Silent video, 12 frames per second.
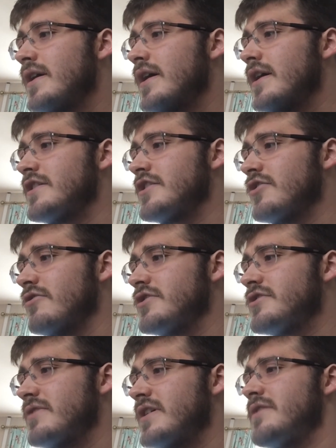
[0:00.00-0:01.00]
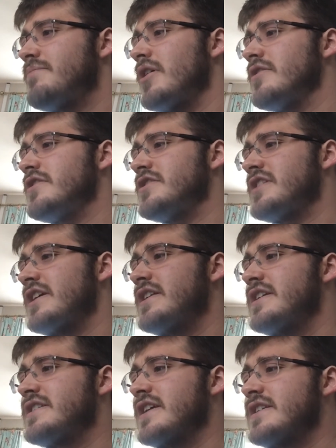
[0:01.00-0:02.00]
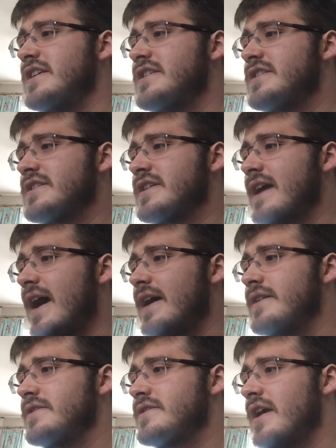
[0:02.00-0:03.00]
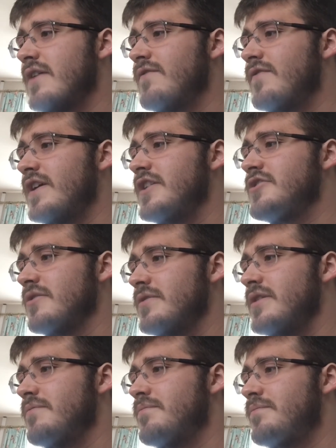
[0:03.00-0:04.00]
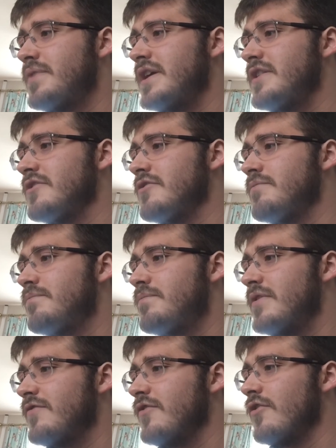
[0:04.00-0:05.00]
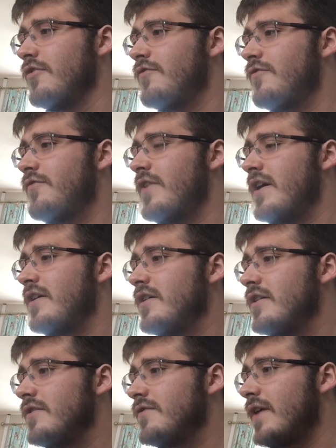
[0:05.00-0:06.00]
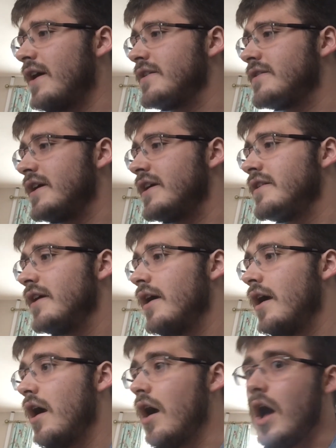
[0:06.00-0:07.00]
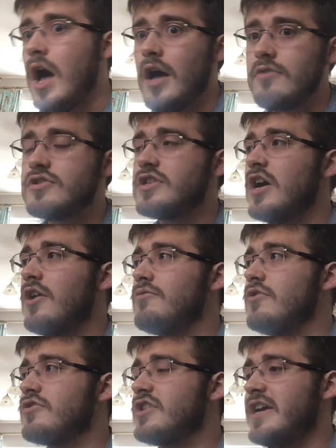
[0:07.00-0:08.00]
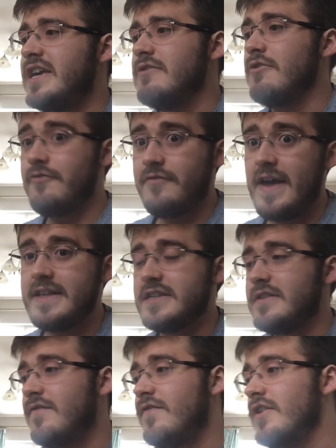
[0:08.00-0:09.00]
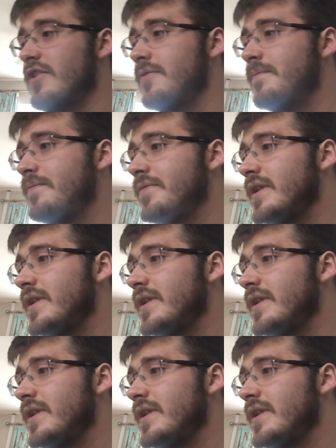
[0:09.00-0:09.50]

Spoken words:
And then according to it, part of the scene, he says he scans a VW Beetle before fainting. Also, looks like he will faint in the film.